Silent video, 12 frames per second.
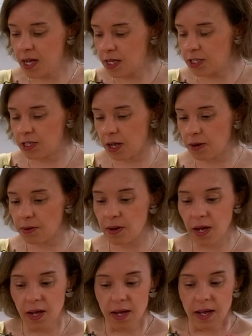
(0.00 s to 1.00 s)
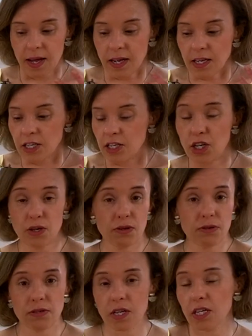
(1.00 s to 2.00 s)
So
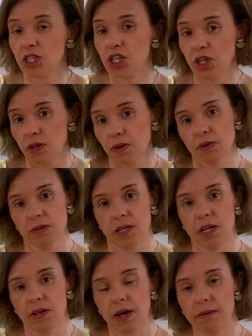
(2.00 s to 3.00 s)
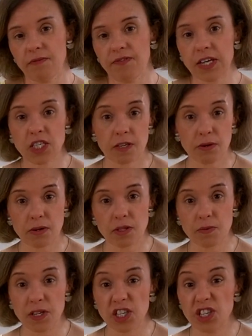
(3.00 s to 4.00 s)
use and choose vegetables
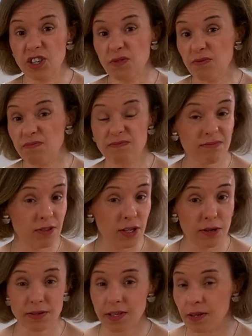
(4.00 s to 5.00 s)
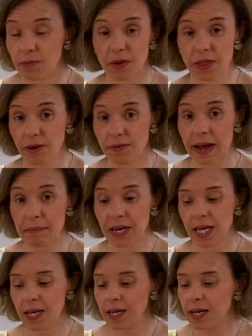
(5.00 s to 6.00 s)
which you use it with your
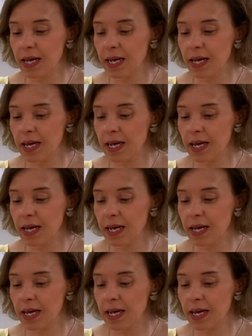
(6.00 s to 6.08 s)
family,